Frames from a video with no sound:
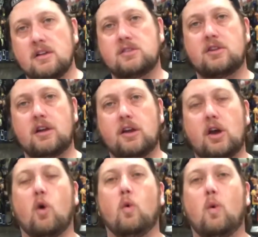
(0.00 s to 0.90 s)
So there you
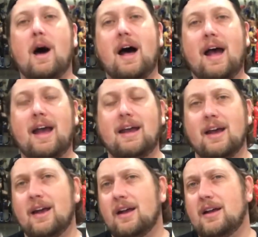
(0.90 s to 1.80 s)
go. Why
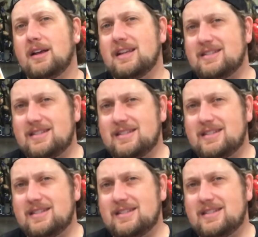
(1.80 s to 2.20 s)
is